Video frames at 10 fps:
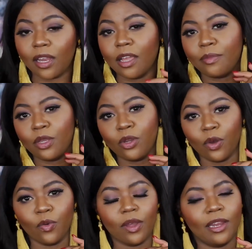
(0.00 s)
let me
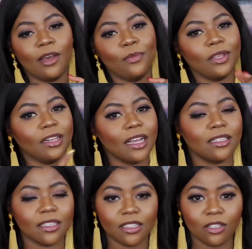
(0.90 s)
know and I'll be glad
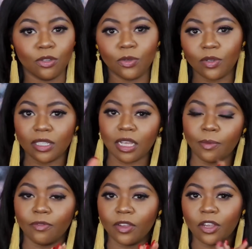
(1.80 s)
to continue doing these type
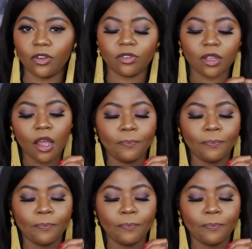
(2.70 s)
of videos.